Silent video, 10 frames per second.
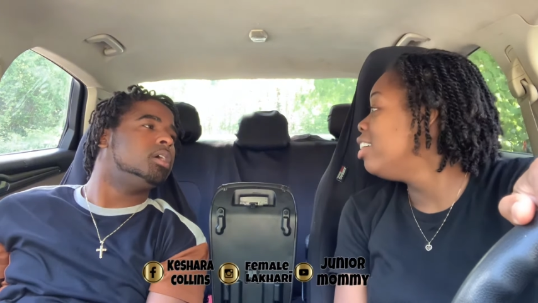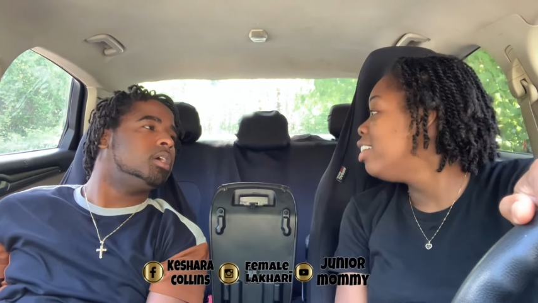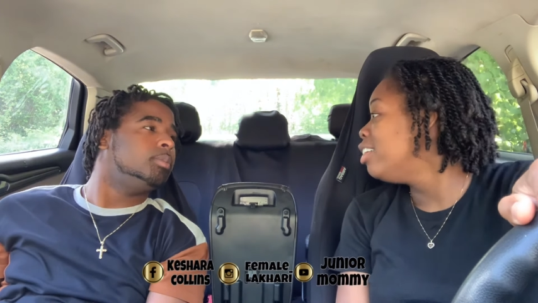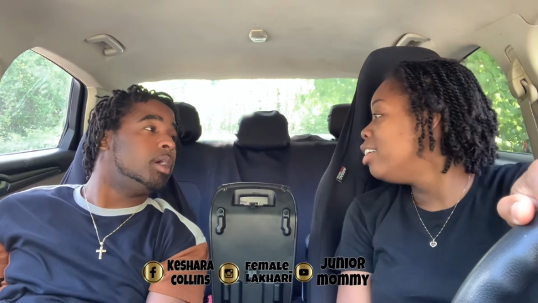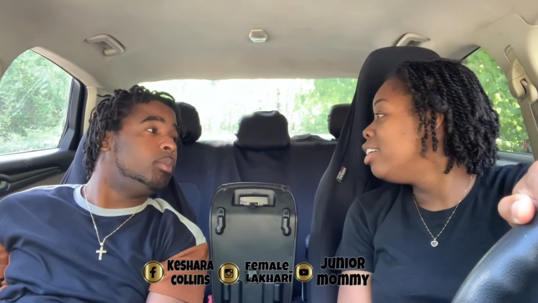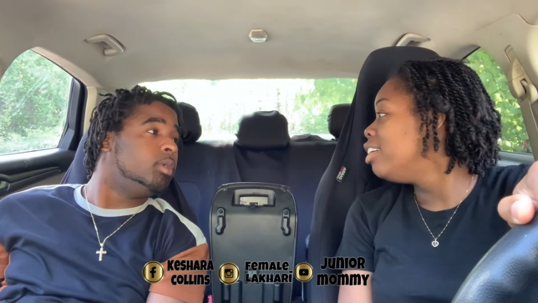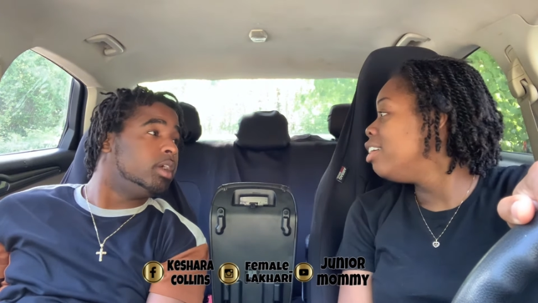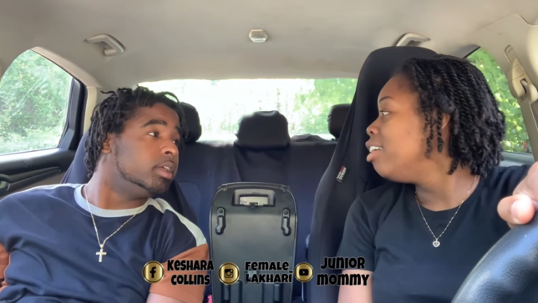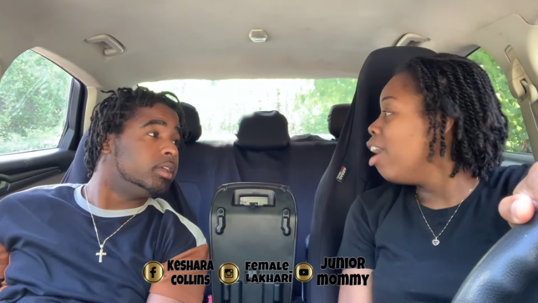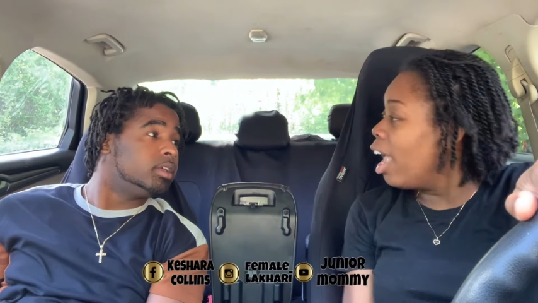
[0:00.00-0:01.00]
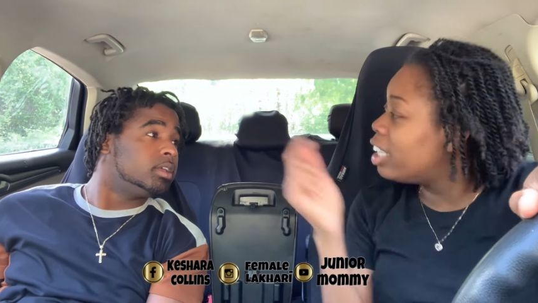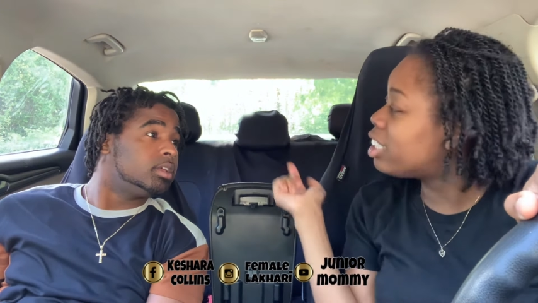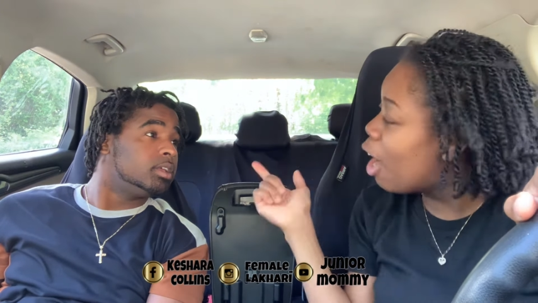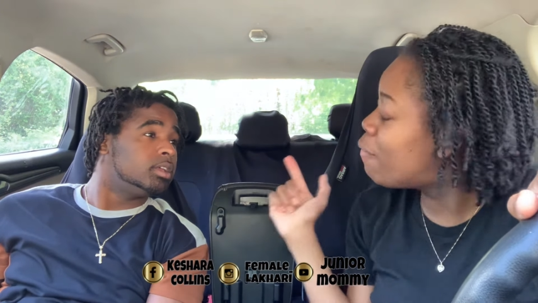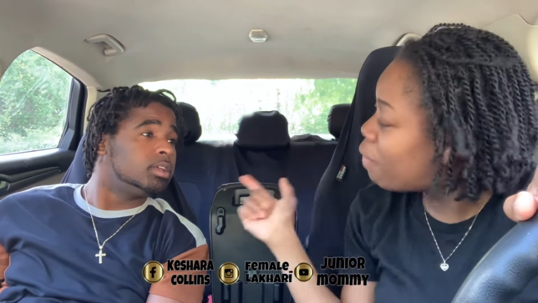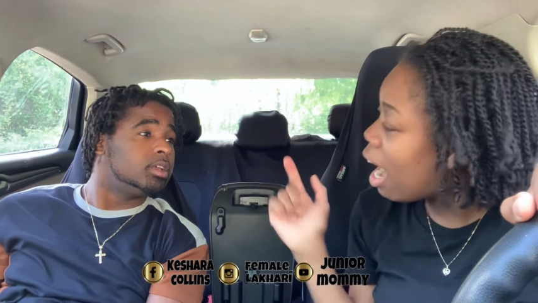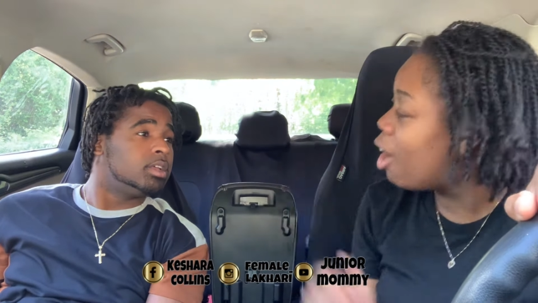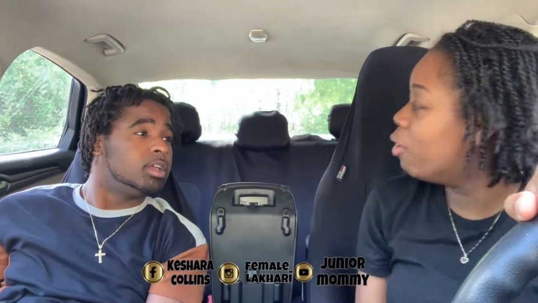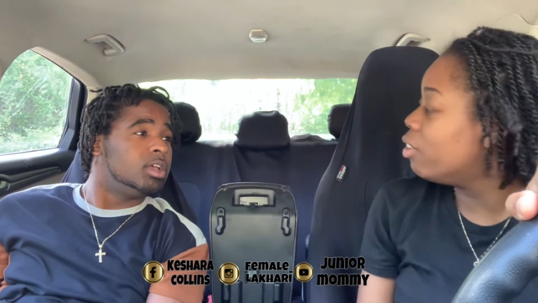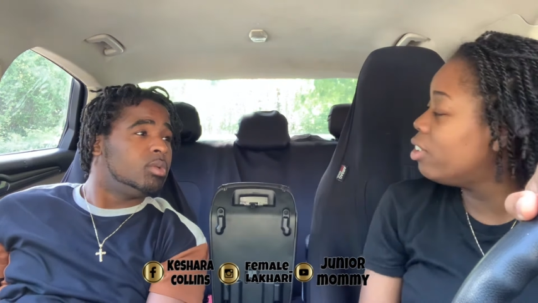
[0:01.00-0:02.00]
Speaker 1: About what? It's your
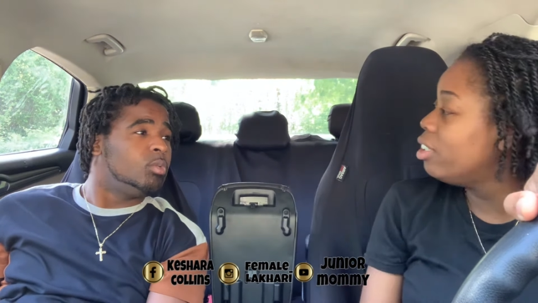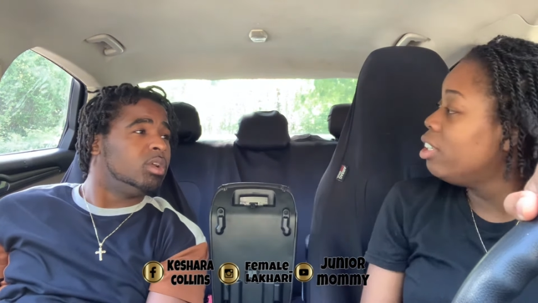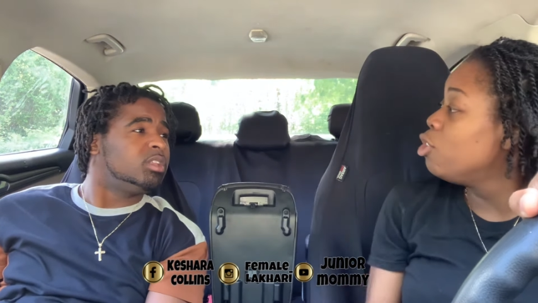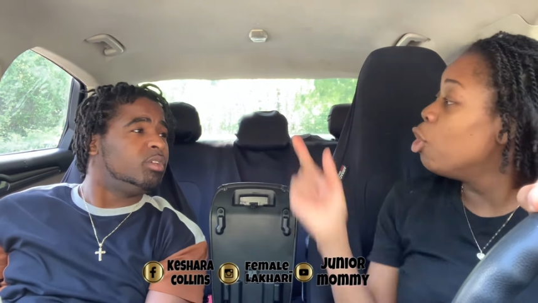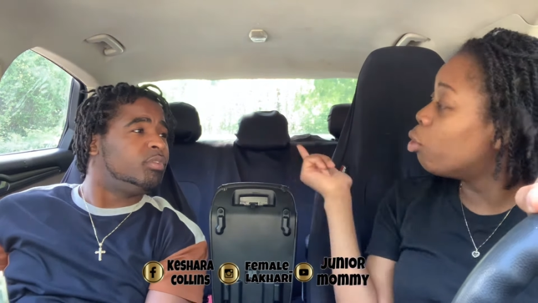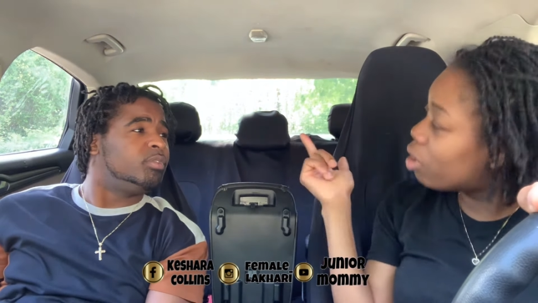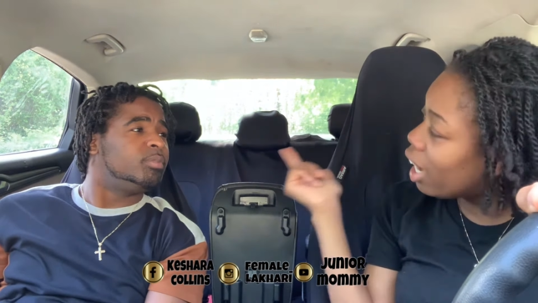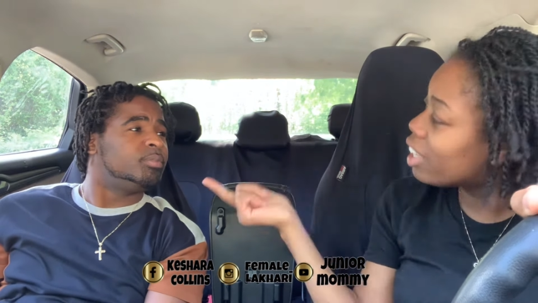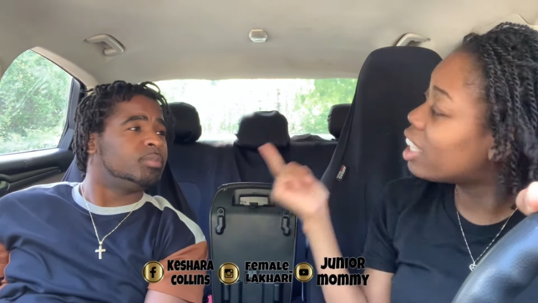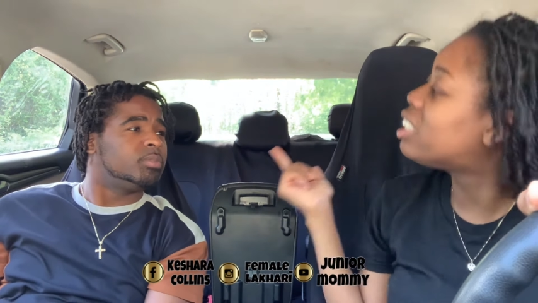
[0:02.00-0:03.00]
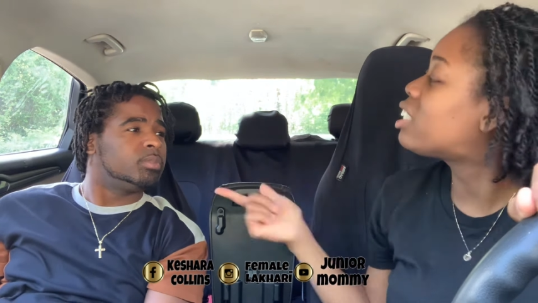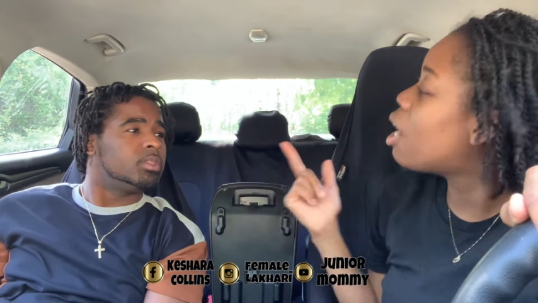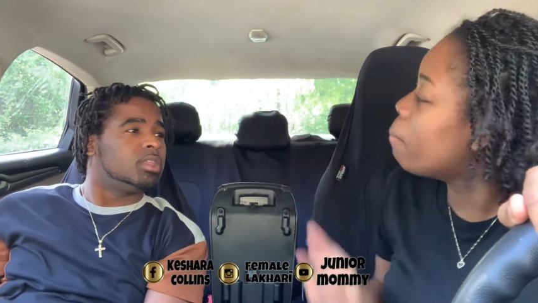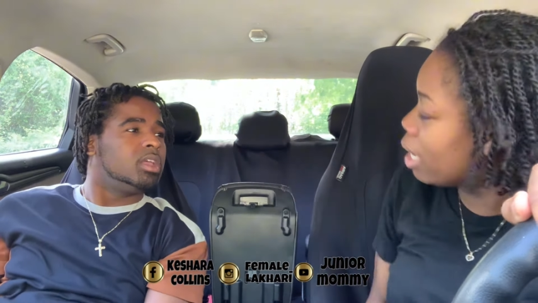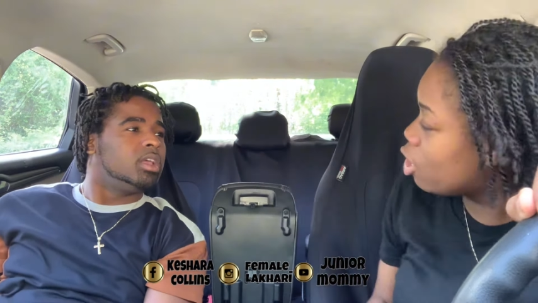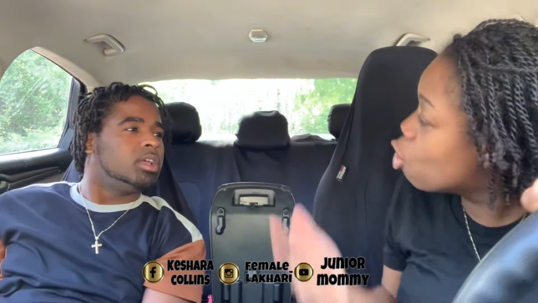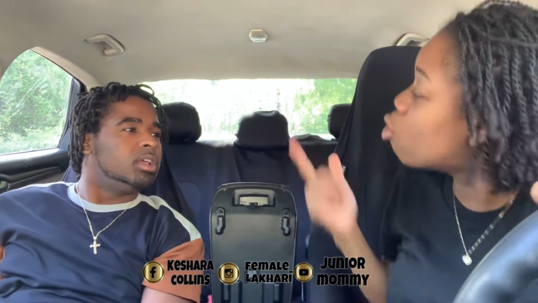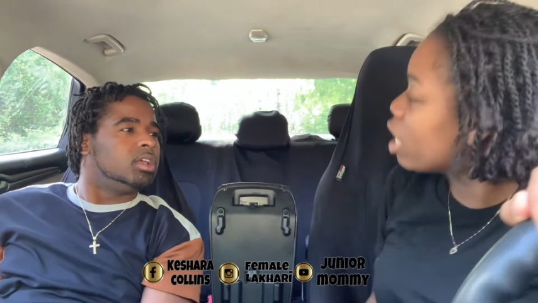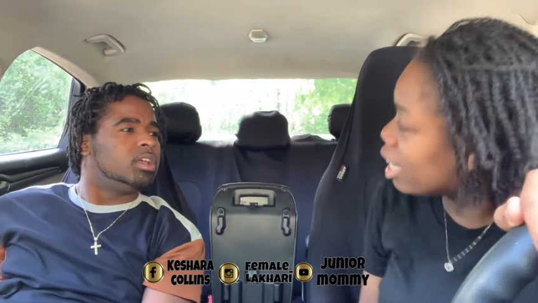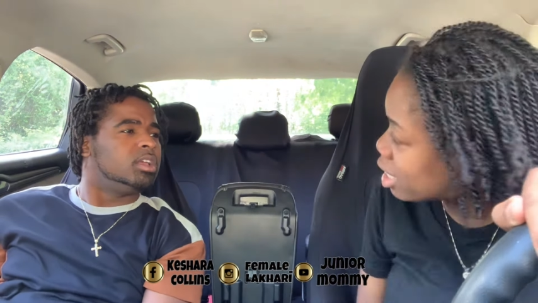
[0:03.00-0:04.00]
fault. What the? You did this to me. You
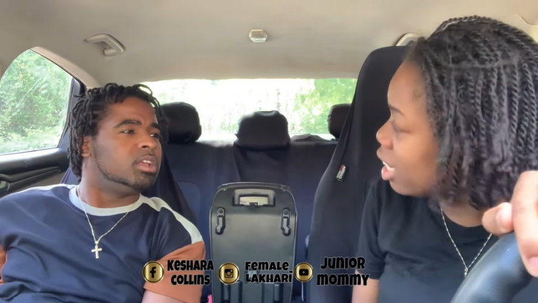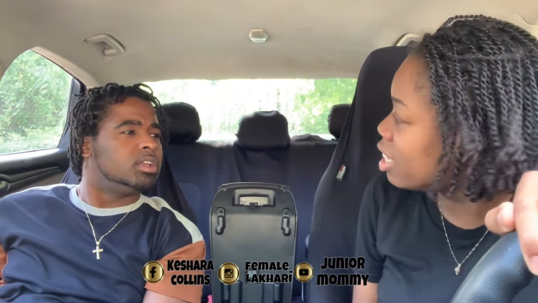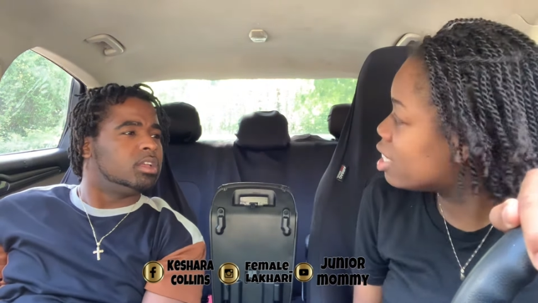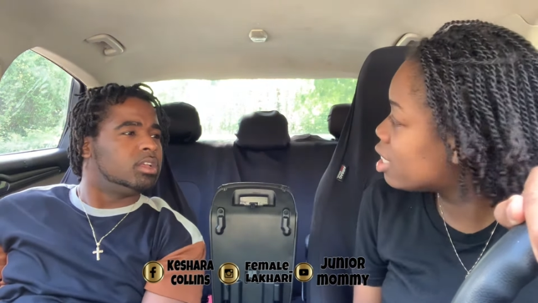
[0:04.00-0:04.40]
did this.